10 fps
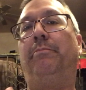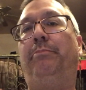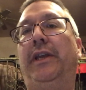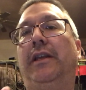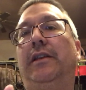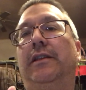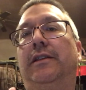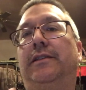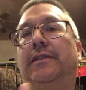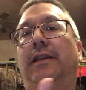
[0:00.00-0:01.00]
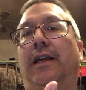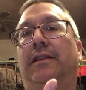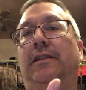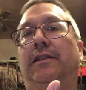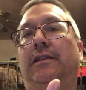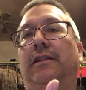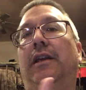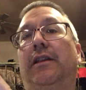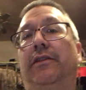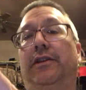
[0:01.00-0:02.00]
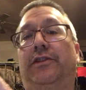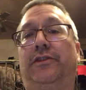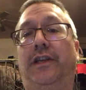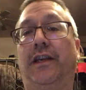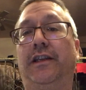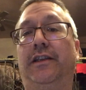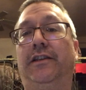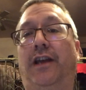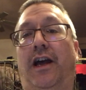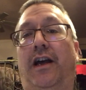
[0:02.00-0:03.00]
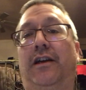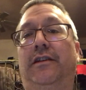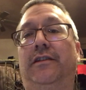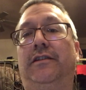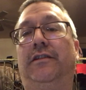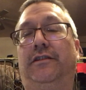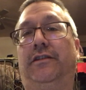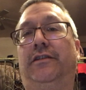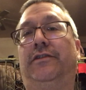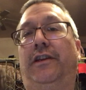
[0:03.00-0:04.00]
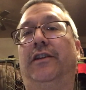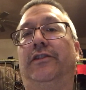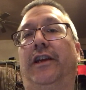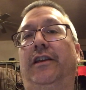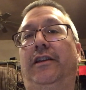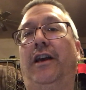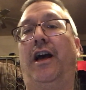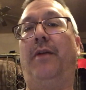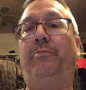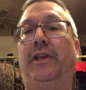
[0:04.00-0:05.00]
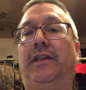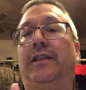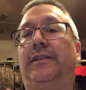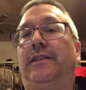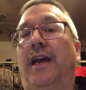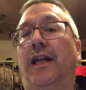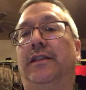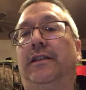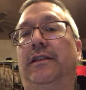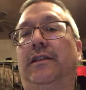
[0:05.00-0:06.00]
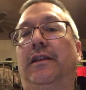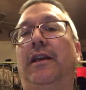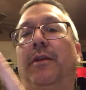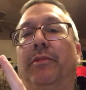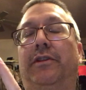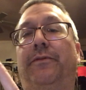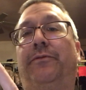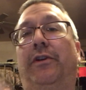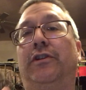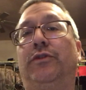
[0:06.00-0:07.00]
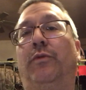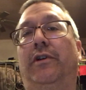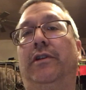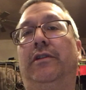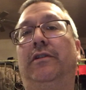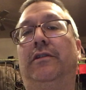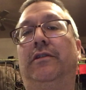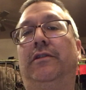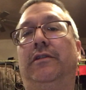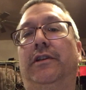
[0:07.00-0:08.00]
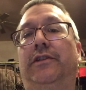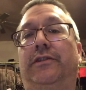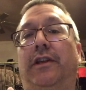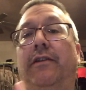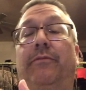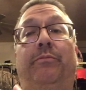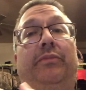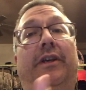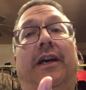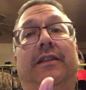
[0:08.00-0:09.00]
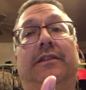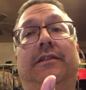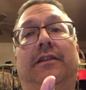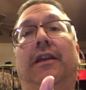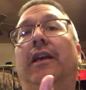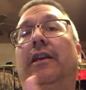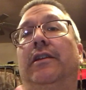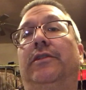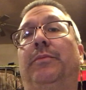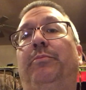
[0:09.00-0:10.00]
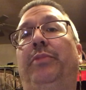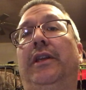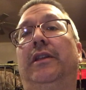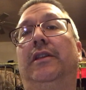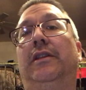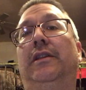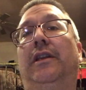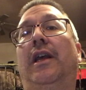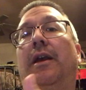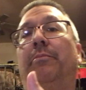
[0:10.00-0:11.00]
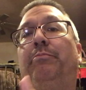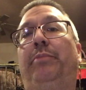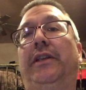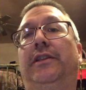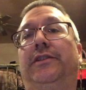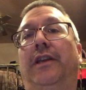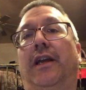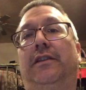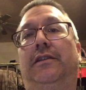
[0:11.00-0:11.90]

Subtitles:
Pidisyat. The second ya sounds like ya, pidisyat. But the first one, instead of pyat, is pid. Pidisyat.